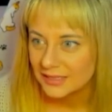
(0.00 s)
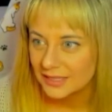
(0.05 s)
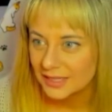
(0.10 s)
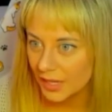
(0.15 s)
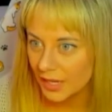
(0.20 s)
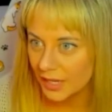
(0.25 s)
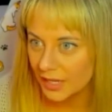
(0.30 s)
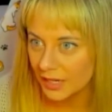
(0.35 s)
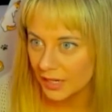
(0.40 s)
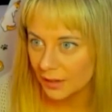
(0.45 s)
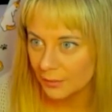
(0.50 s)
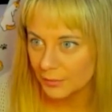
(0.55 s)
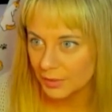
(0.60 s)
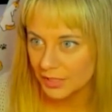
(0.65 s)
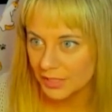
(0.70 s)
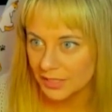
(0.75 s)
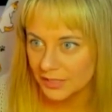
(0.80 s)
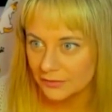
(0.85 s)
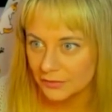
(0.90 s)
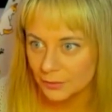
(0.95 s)
And I'm gonna
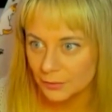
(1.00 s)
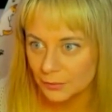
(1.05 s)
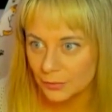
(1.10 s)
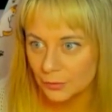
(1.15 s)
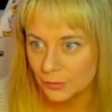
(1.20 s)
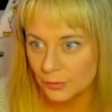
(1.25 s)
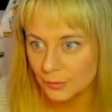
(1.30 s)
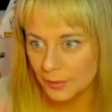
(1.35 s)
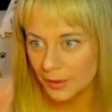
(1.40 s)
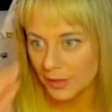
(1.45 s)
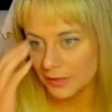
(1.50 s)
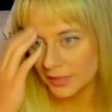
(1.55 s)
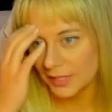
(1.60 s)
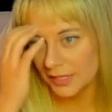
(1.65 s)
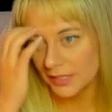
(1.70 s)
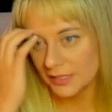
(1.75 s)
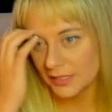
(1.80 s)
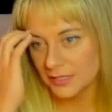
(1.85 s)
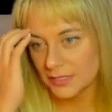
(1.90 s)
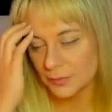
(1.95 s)
even pull Paulette
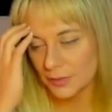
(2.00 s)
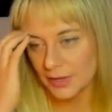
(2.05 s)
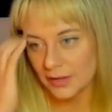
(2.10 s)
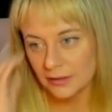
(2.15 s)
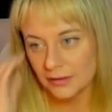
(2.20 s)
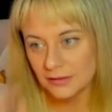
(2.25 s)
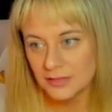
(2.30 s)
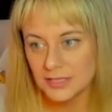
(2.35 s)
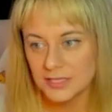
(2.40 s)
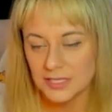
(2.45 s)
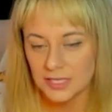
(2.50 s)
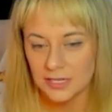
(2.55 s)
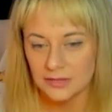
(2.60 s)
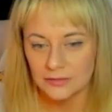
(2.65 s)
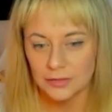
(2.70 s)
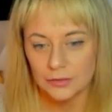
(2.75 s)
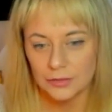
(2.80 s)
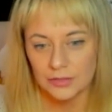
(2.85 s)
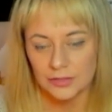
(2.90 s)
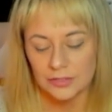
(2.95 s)
as well instead of
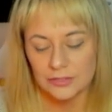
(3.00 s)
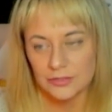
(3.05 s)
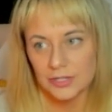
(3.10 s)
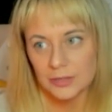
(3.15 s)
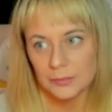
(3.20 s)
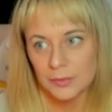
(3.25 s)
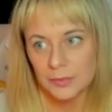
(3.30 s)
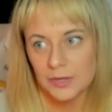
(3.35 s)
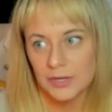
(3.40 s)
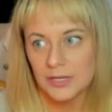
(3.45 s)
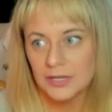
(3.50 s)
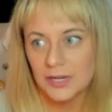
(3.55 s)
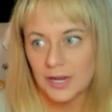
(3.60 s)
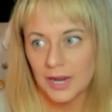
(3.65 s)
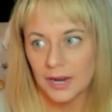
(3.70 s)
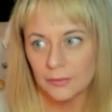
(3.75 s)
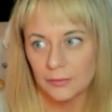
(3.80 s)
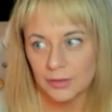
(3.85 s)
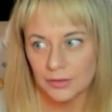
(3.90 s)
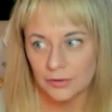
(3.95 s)
loading the trading pod. I
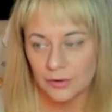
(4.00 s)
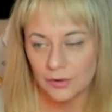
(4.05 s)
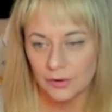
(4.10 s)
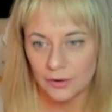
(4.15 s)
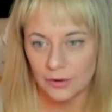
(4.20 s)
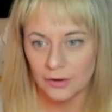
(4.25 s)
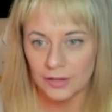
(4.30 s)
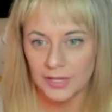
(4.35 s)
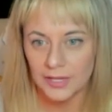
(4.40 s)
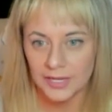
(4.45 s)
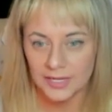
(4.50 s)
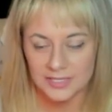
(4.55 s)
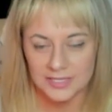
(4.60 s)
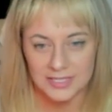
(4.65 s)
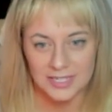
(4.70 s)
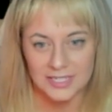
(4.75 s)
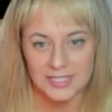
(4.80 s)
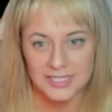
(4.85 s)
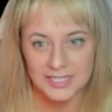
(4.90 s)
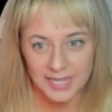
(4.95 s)
want all hands
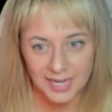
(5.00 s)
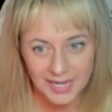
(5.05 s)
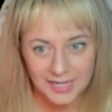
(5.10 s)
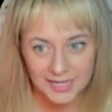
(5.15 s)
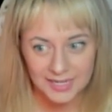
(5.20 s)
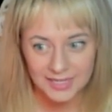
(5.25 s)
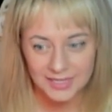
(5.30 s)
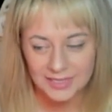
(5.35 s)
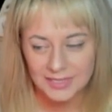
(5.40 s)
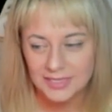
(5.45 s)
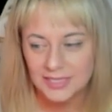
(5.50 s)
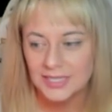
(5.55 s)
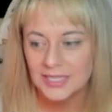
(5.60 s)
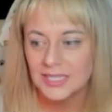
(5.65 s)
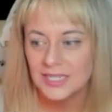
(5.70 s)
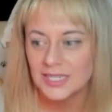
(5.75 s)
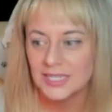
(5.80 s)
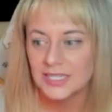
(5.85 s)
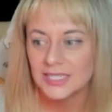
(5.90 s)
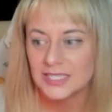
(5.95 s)
on deck
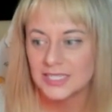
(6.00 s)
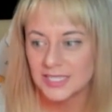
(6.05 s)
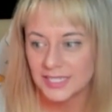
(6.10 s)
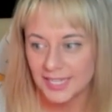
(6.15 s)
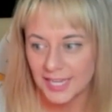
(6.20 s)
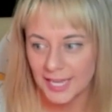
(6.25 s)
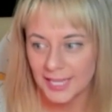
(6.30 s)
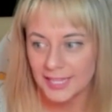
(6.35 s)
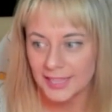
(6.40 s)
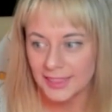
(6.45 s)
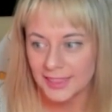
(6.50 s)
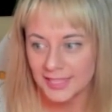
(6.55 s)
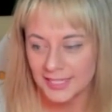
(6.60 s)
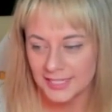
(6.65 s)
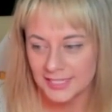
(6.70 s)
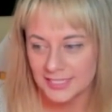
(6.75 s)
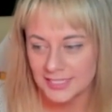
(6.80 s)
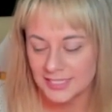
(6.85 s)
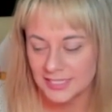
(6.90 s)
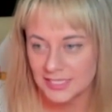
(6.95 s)
to get
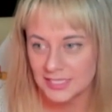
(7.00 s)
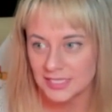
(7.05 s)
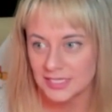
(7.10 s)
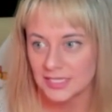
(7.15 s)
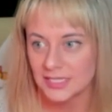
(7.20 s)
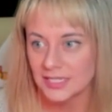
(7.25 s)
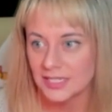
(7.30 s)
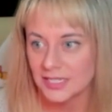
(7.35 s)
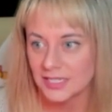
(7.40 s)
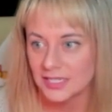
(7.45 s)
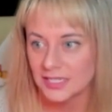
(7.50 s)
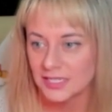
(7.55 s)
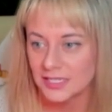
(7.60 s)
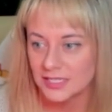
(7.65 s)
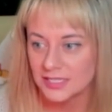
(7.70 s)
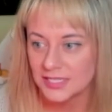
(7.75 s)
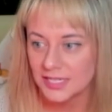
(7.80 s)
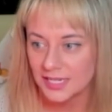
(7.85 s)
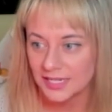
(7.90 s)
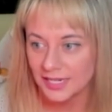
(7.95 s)
this
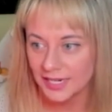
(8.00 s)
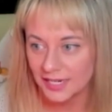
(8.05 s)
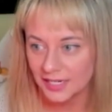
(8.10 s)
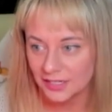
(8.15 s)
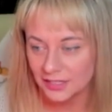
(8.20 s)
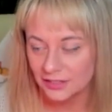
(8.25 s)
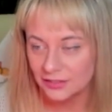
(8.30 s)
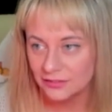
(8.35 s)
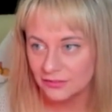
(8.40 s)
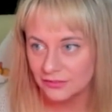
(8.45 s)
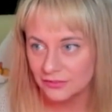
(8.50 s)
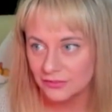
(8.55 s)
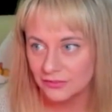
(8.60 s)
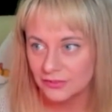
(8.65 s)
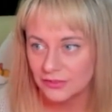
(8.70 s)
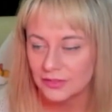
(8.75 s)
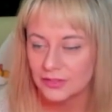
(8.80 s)
taken care of